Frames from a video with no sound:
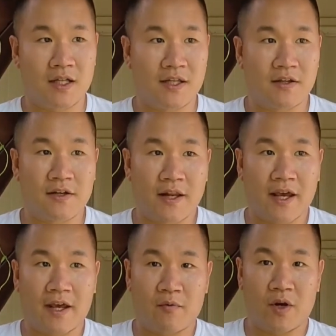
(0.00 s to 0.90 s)
the other
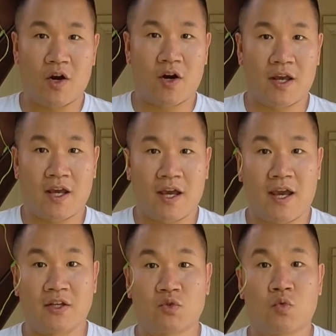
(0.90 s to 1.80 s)
day regarding
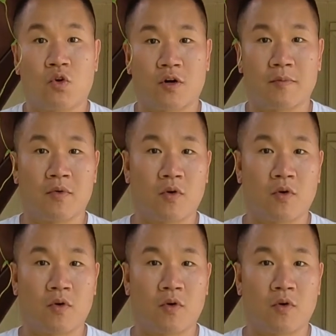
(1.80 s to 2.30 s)
a swarm,